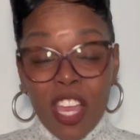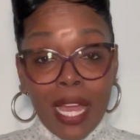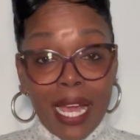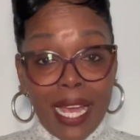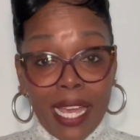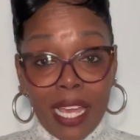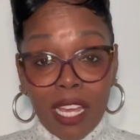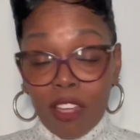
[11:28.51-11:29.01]

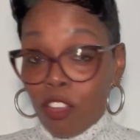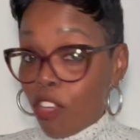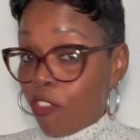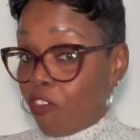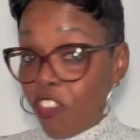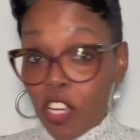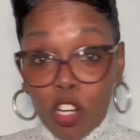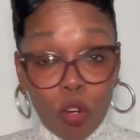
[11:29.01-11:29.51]
and
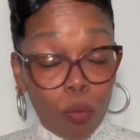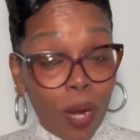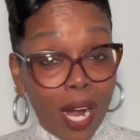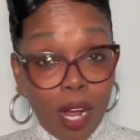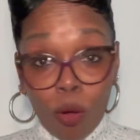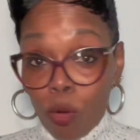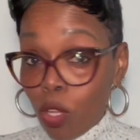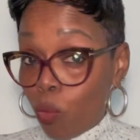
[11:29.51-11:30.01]
figure
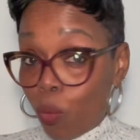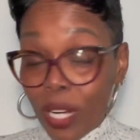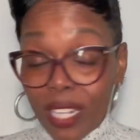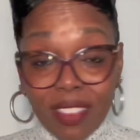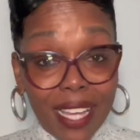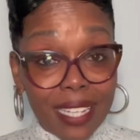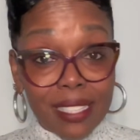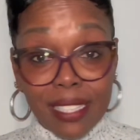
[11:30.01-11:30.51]
out what
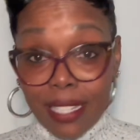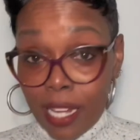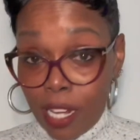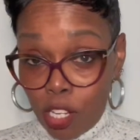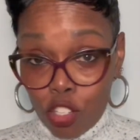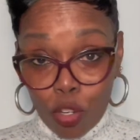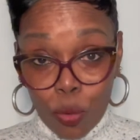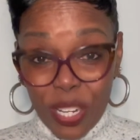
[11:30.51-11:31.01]
that
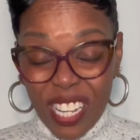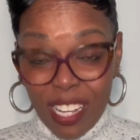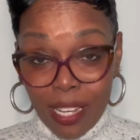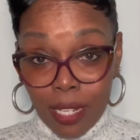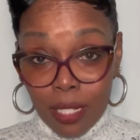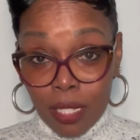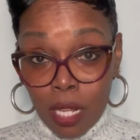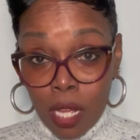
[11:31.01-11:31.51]
standard
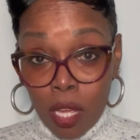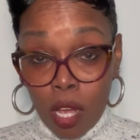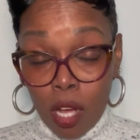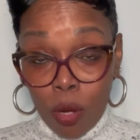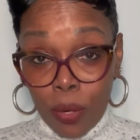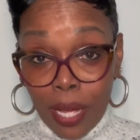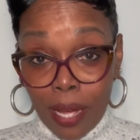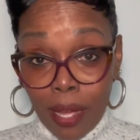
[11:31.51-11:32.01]
is,
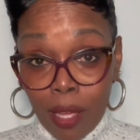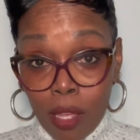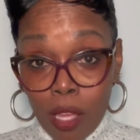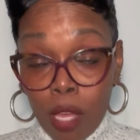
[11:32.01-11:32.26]
okay?